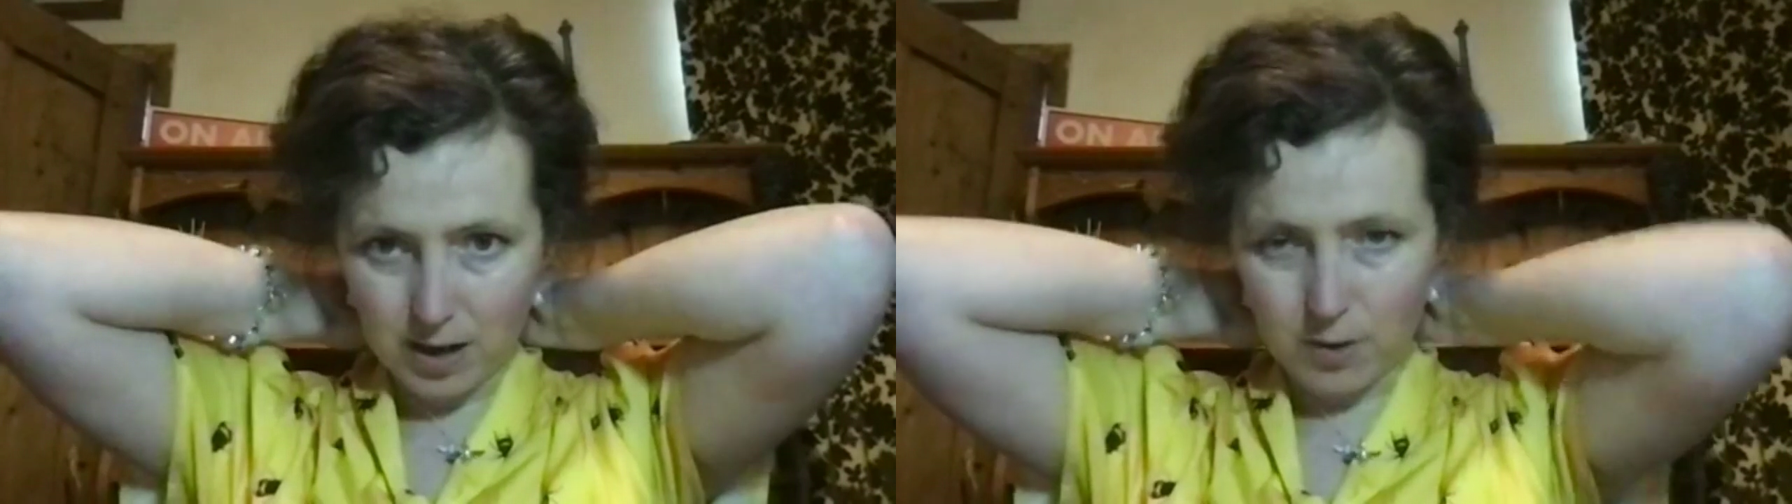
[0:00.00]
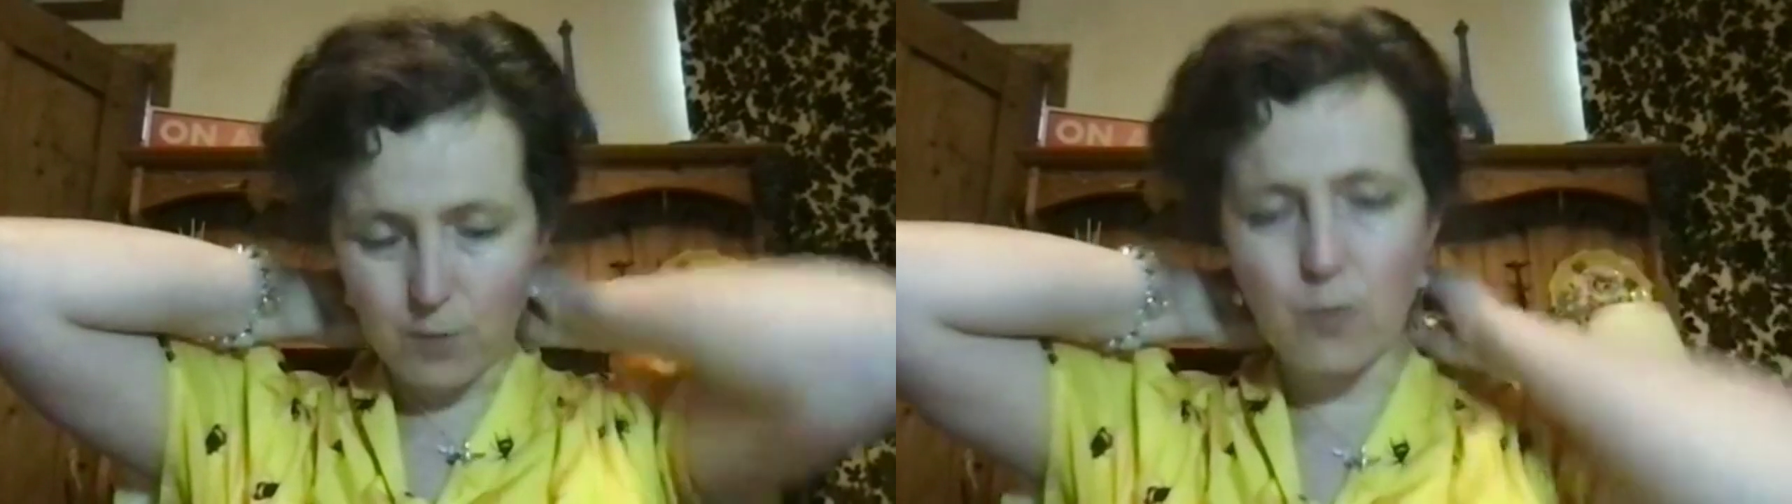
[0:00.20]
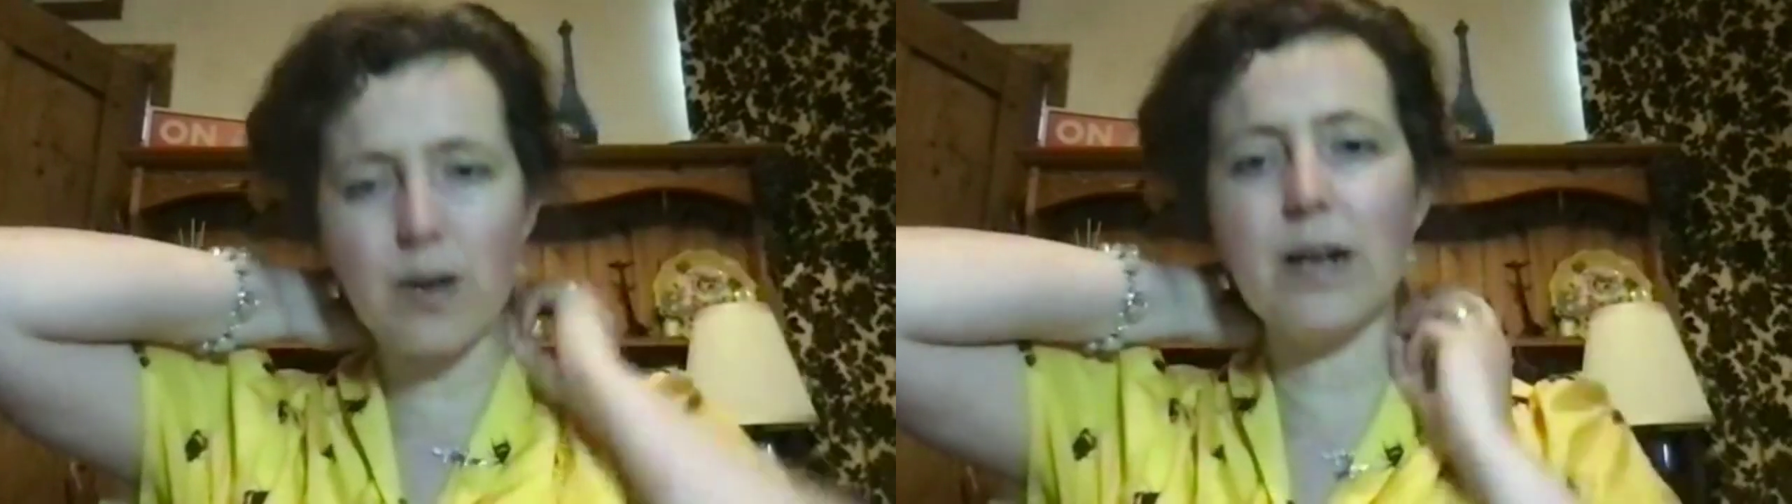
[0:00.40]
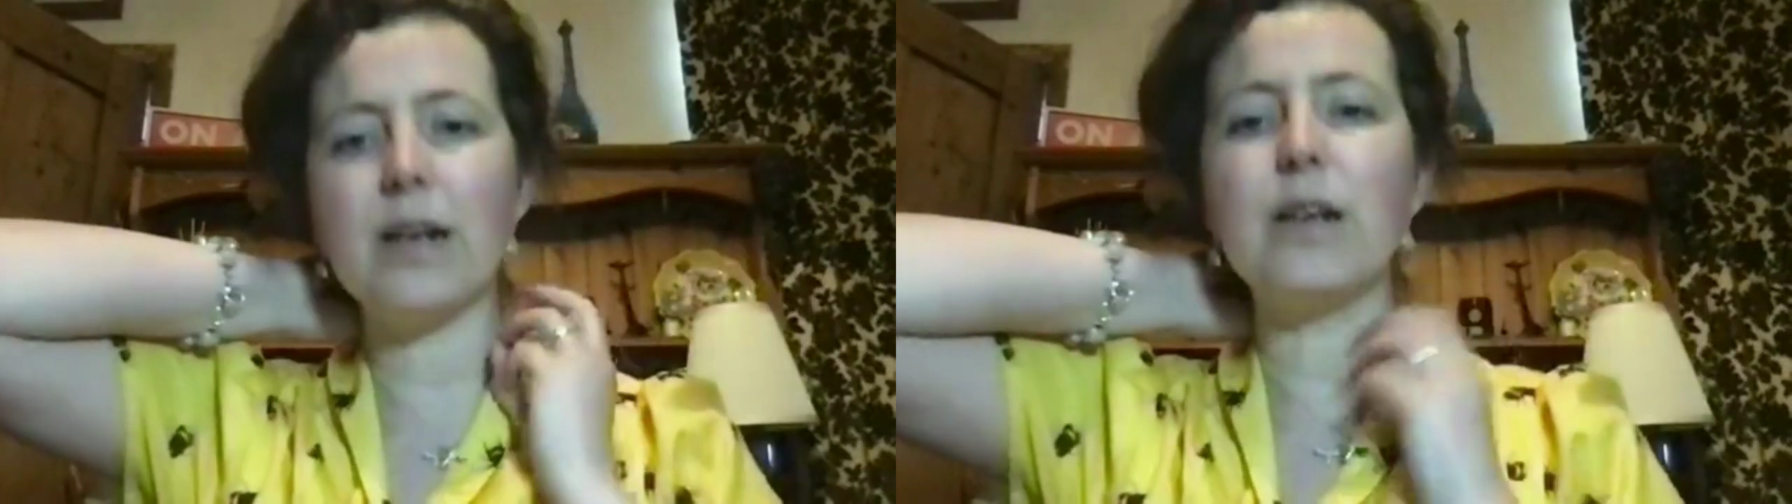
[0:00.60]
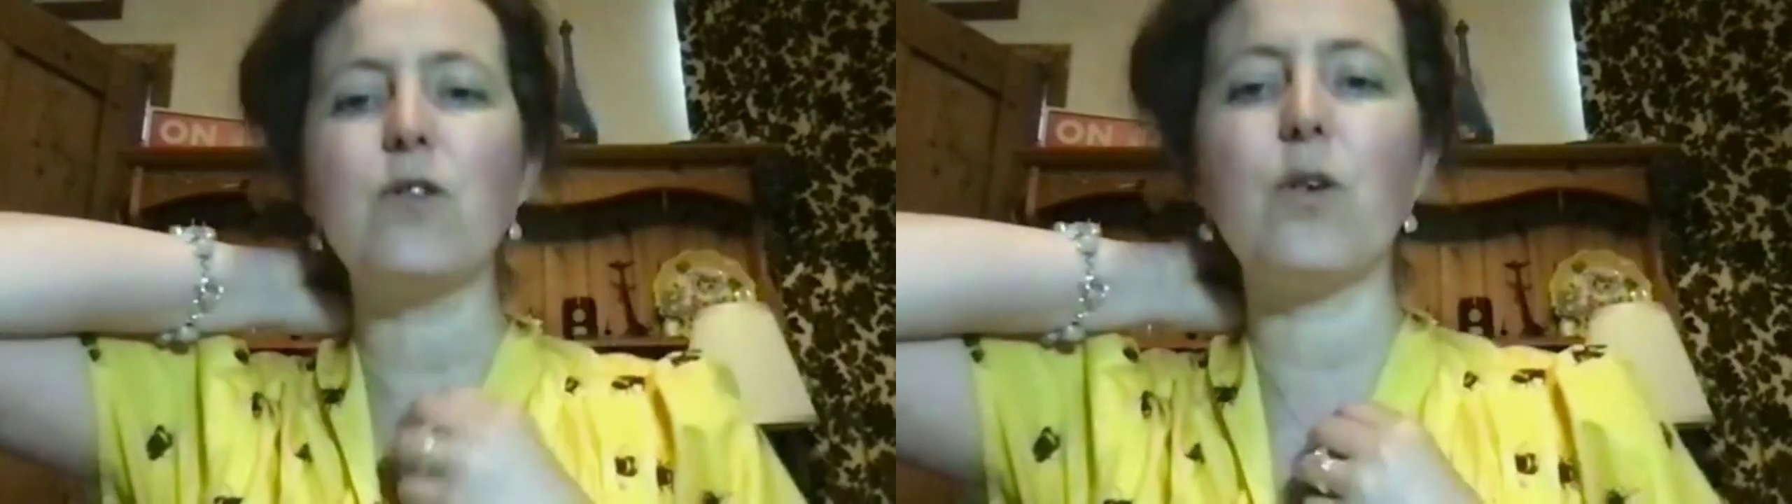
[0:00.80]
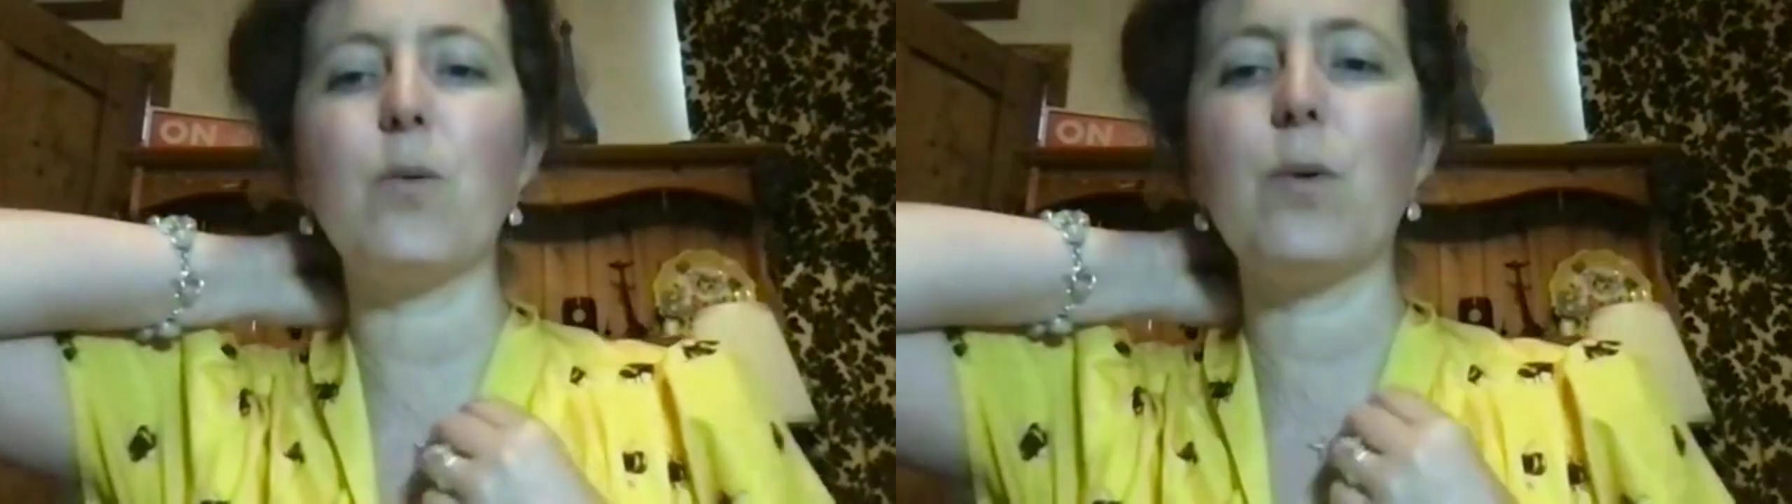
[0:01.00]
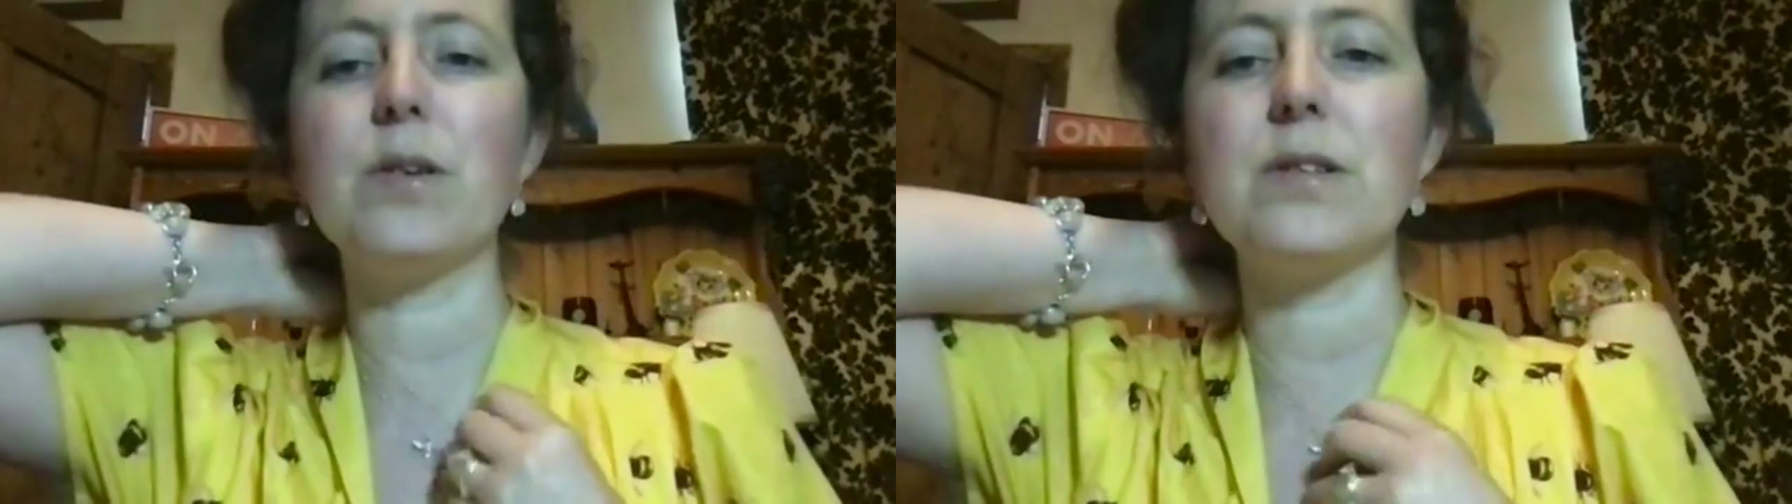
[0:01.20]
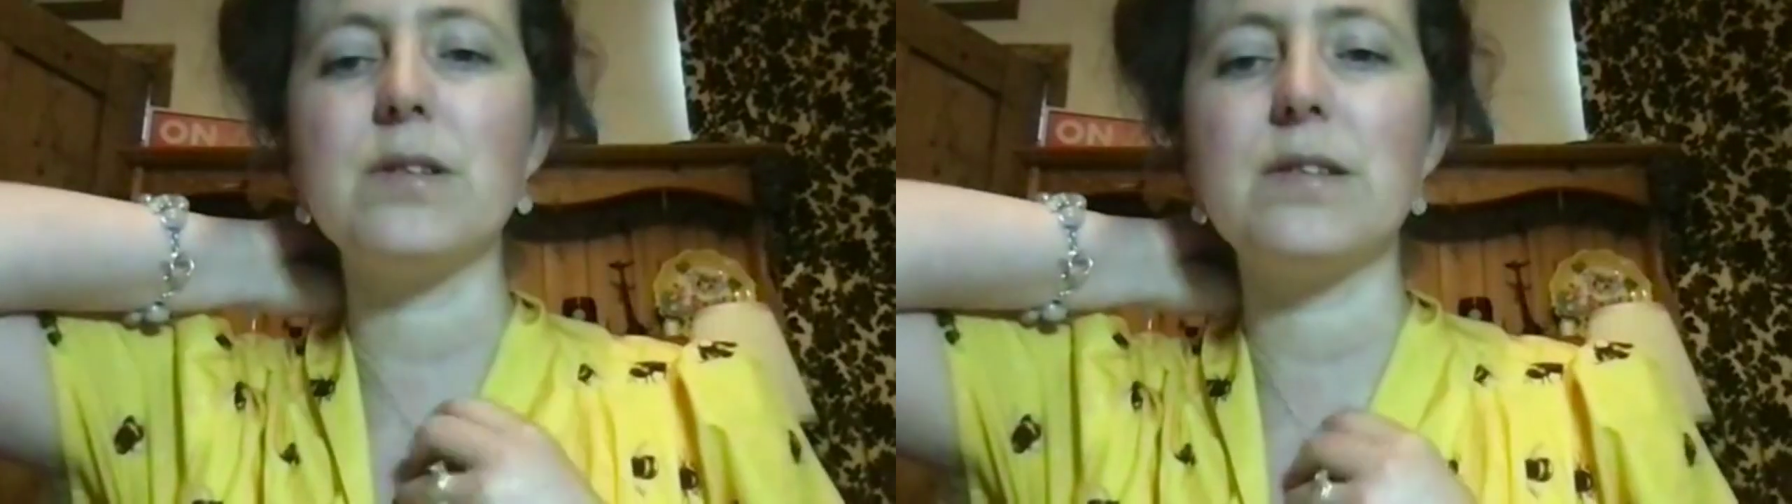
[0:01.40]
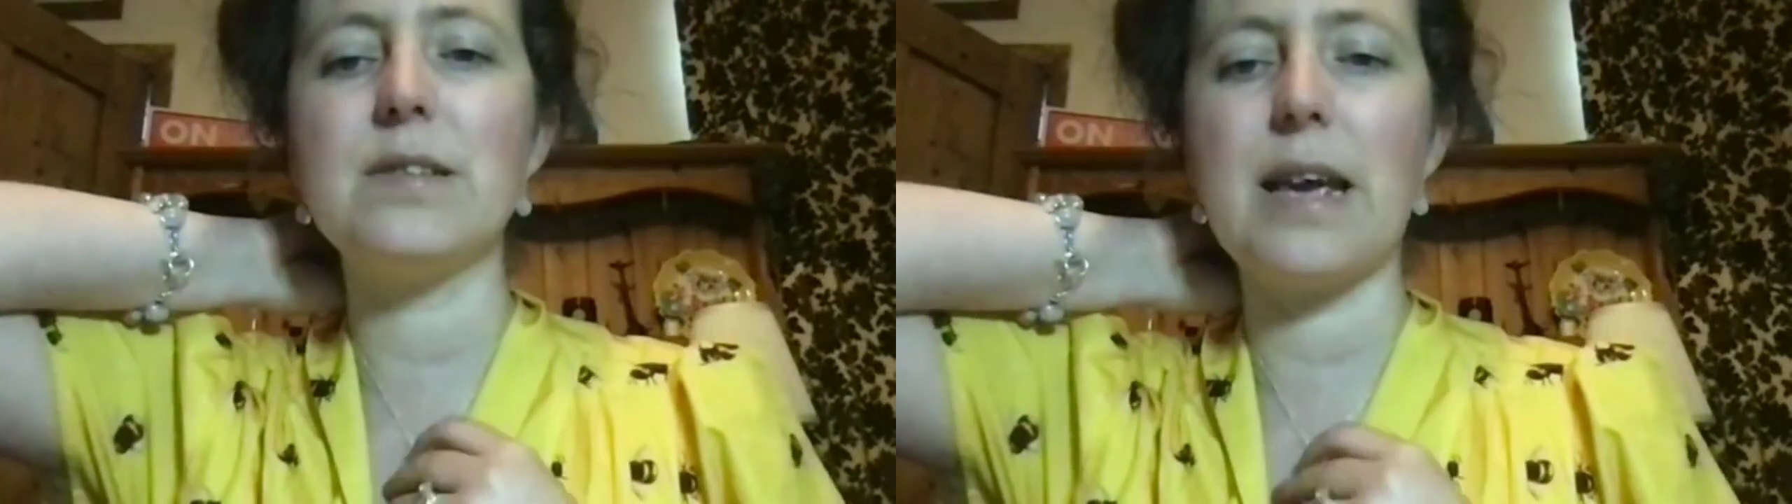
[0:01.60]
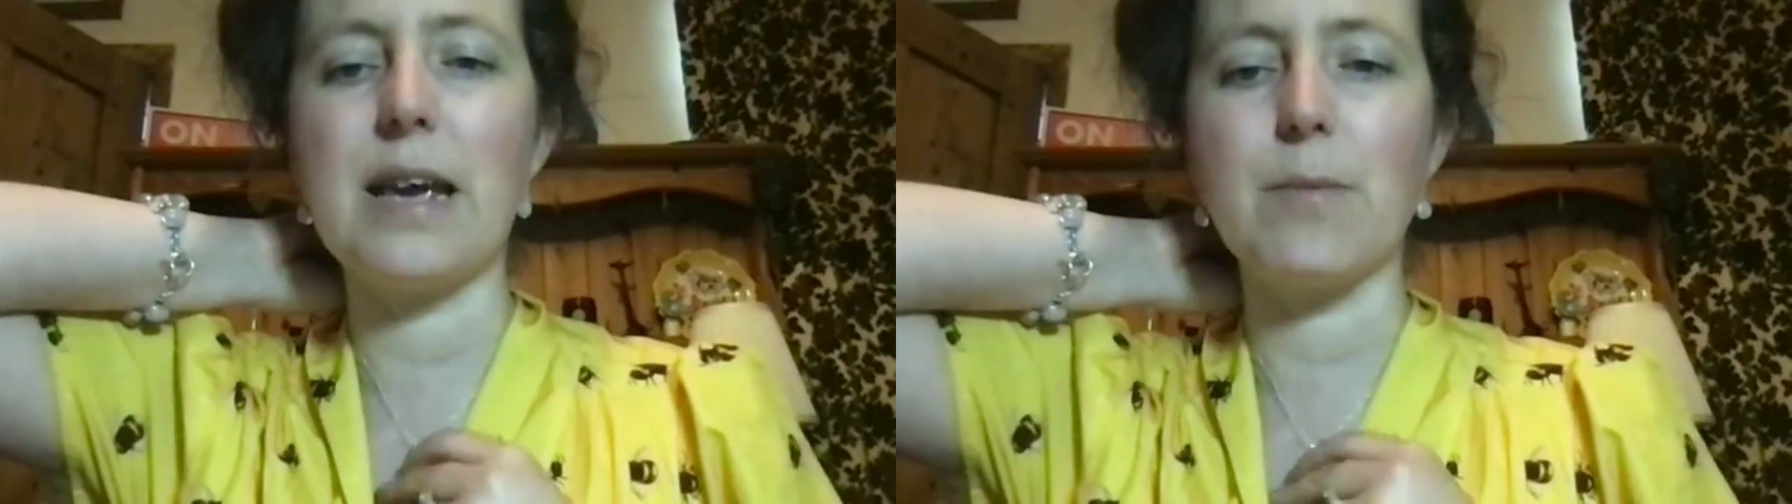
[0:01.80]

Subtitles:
I really do want to see.